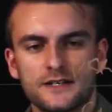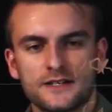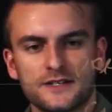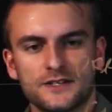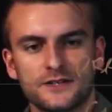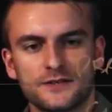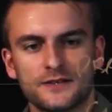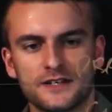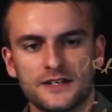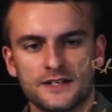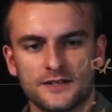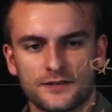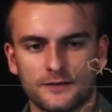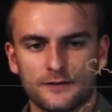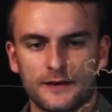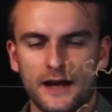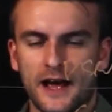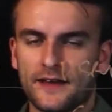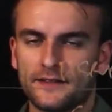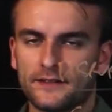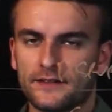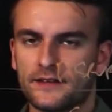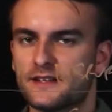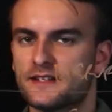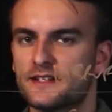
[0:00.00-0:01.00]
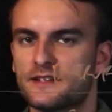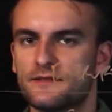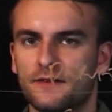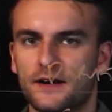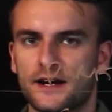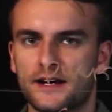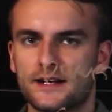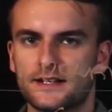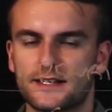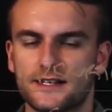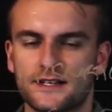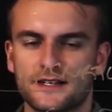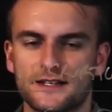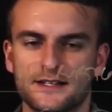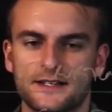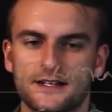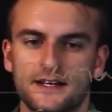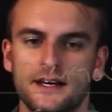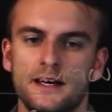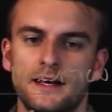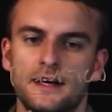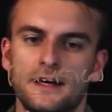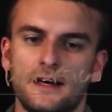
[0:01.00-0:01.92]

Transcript: So these are headless devices,